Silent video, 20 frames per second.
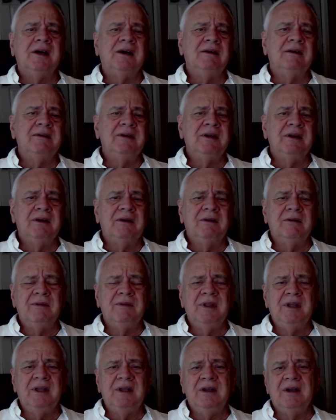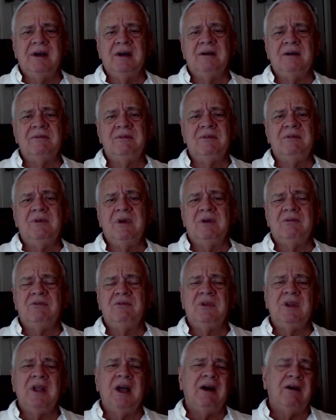You know,
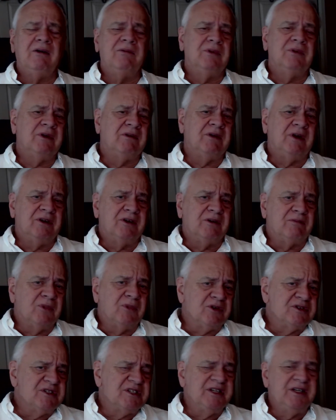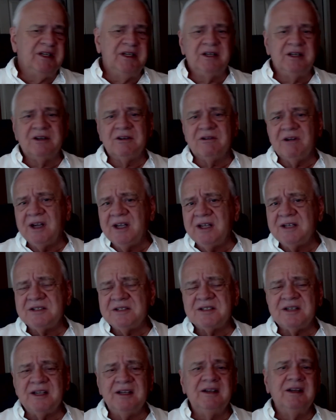now we're under mercy and
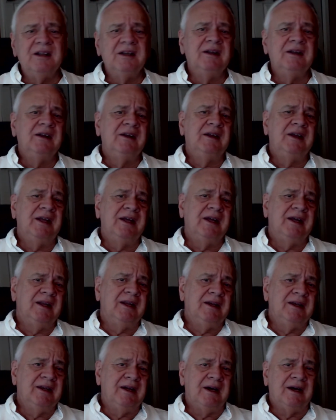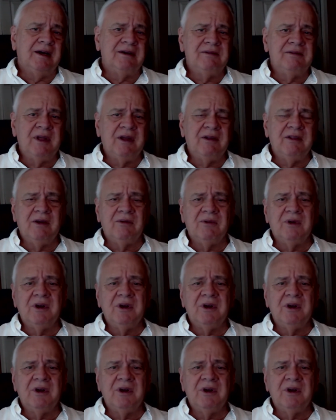grace. And they were